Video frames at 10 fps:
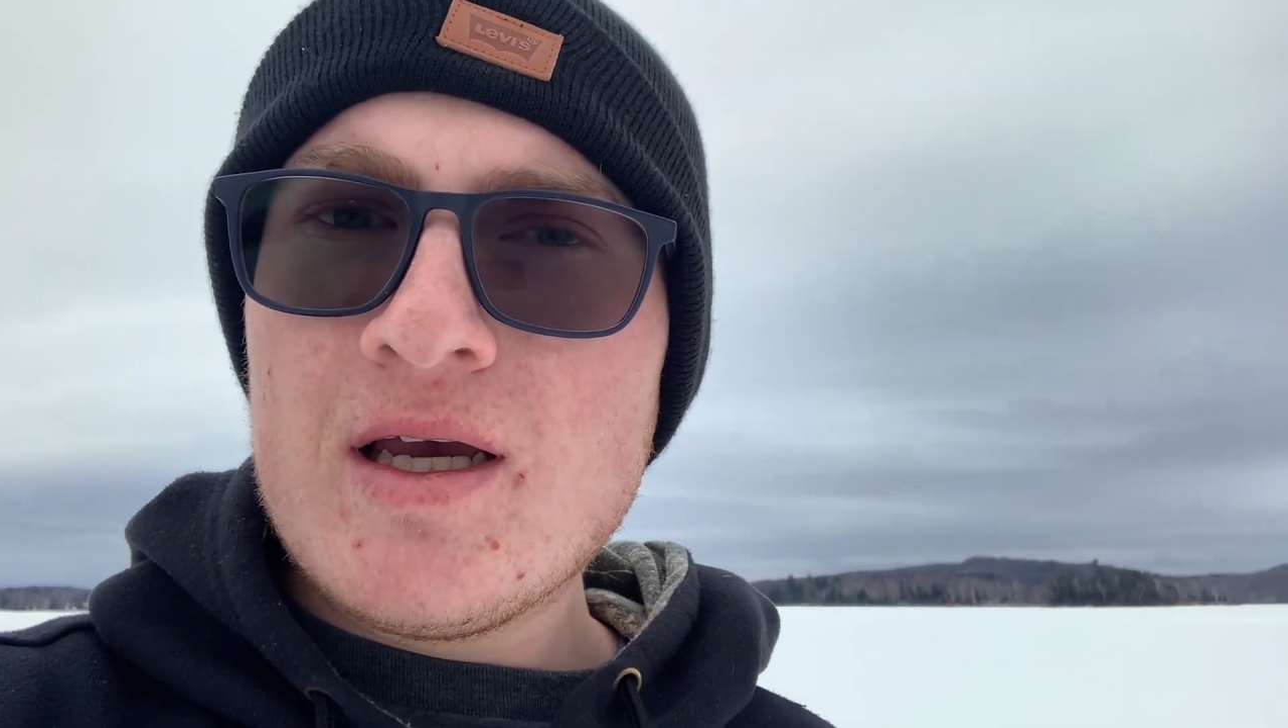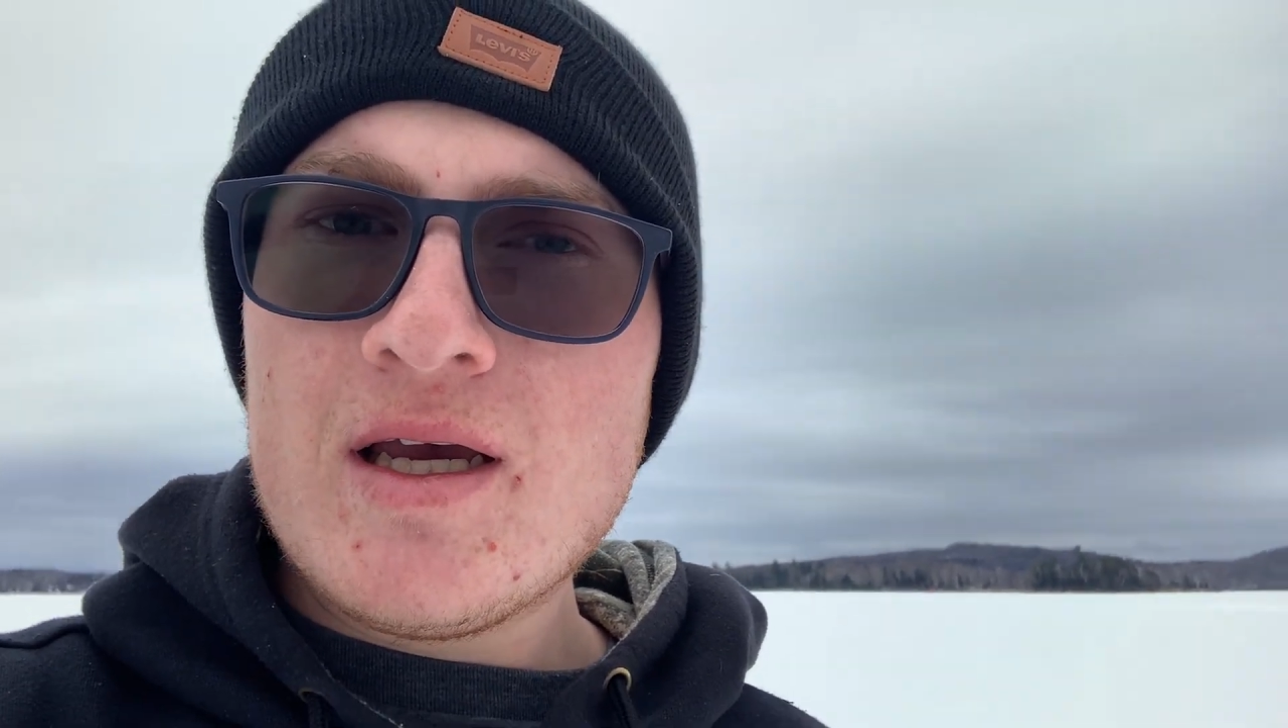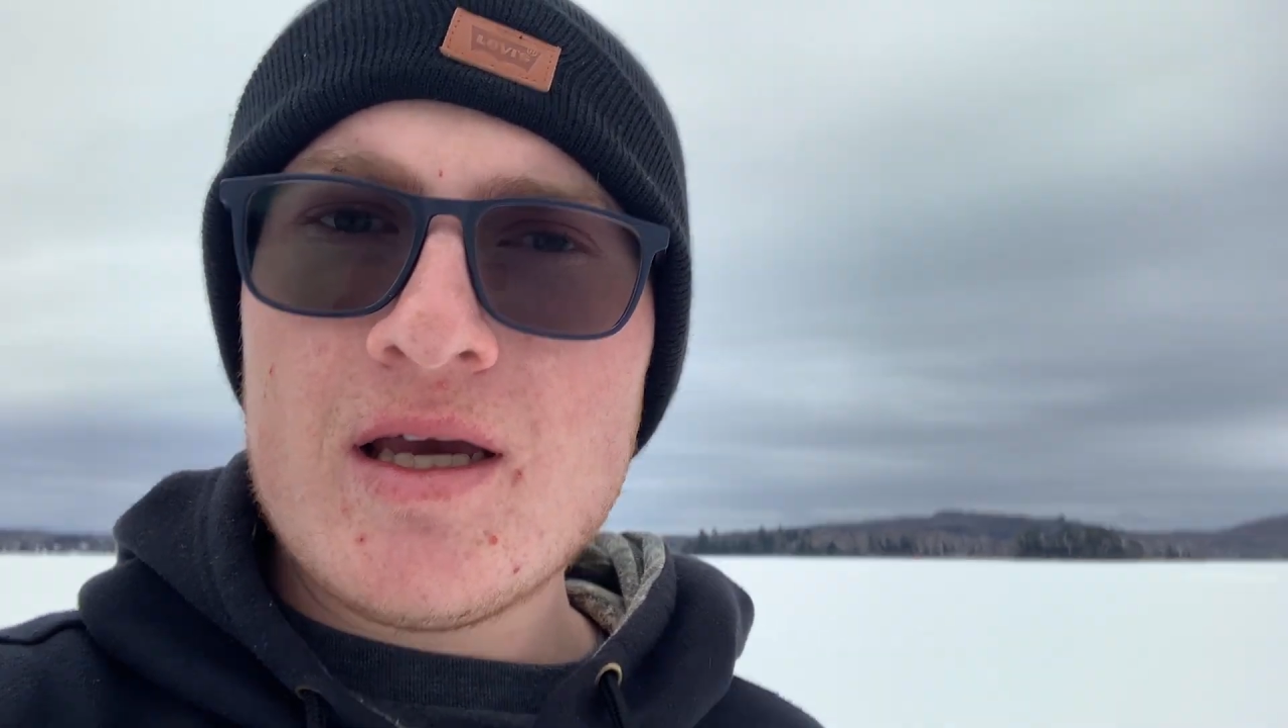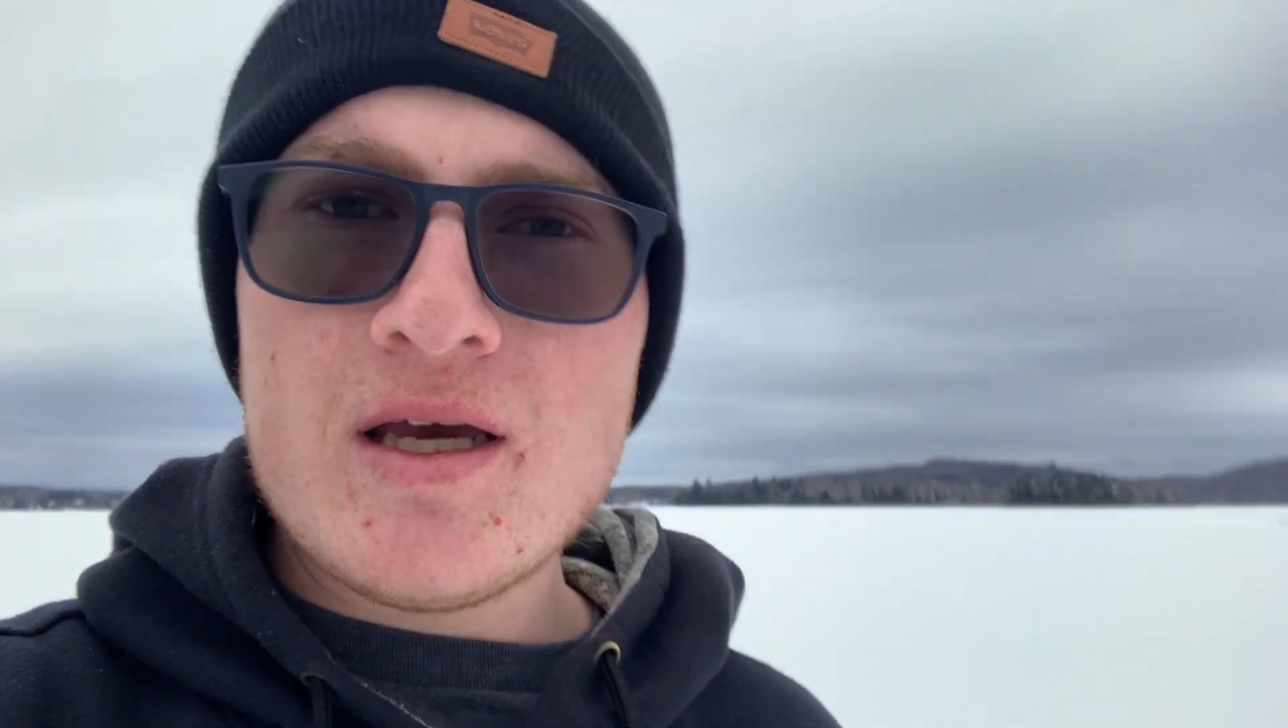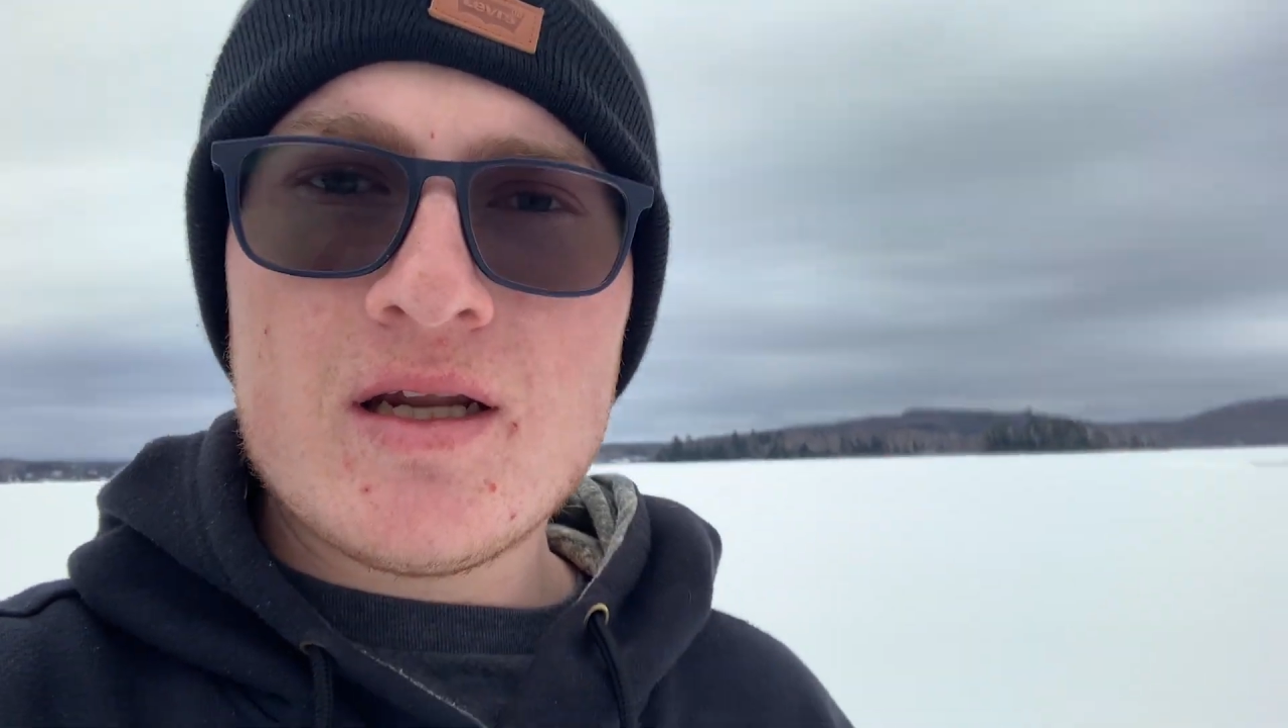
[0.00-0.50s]

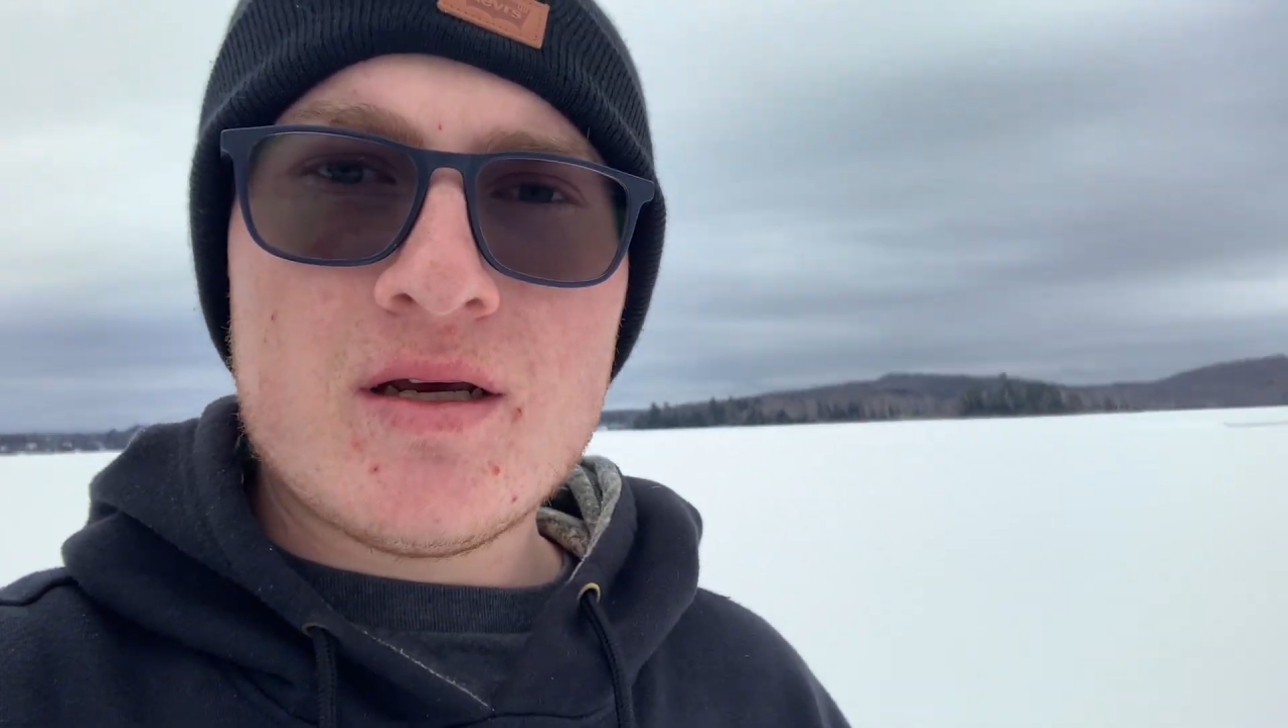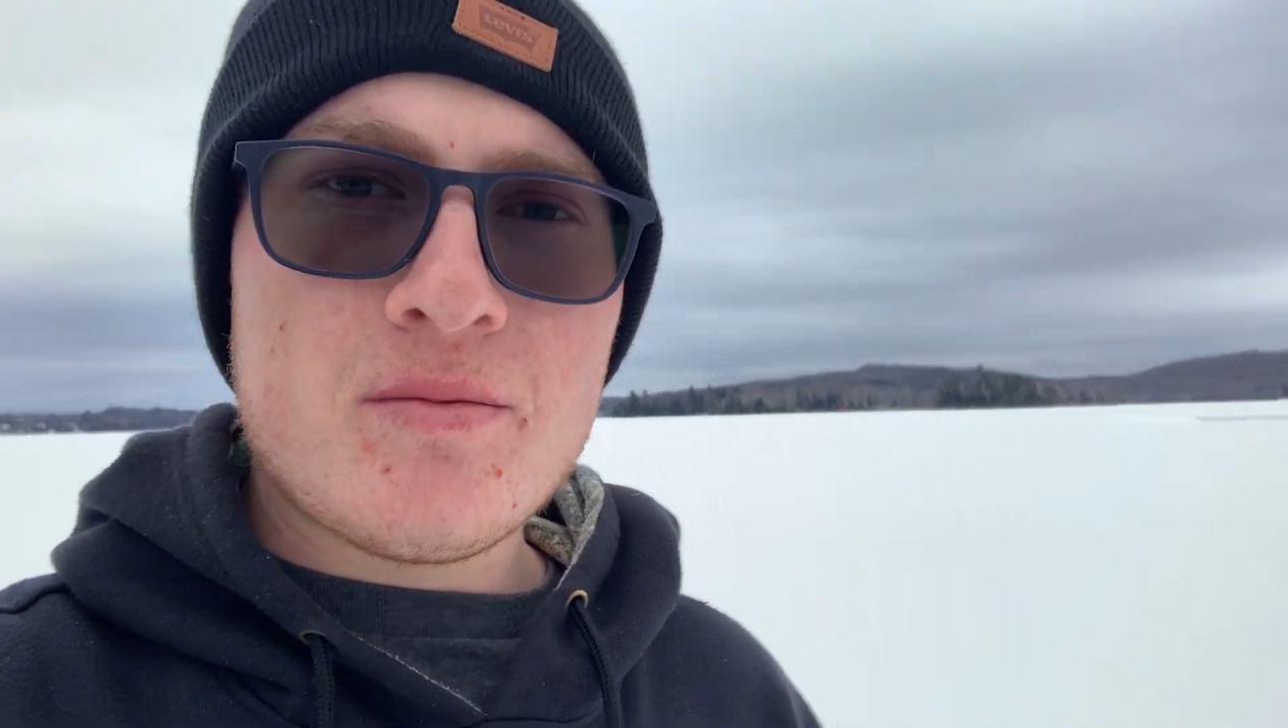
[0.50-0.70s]
and